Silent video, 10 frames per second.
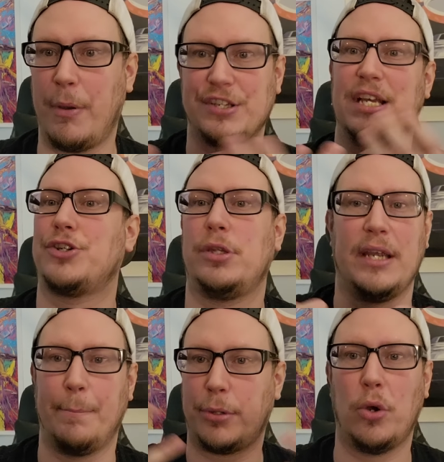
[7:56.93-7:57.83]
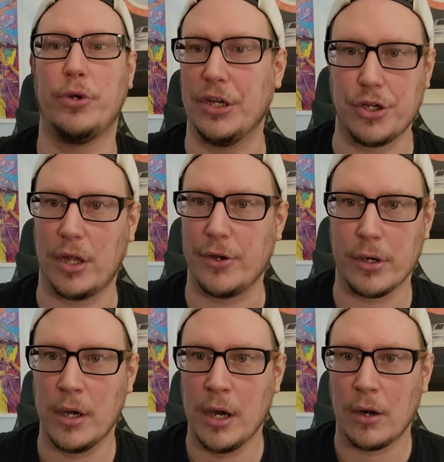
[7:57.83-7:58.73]
essentially implode each
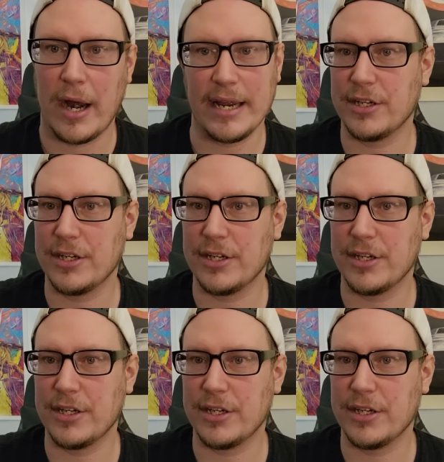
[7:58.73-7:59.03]
other, right?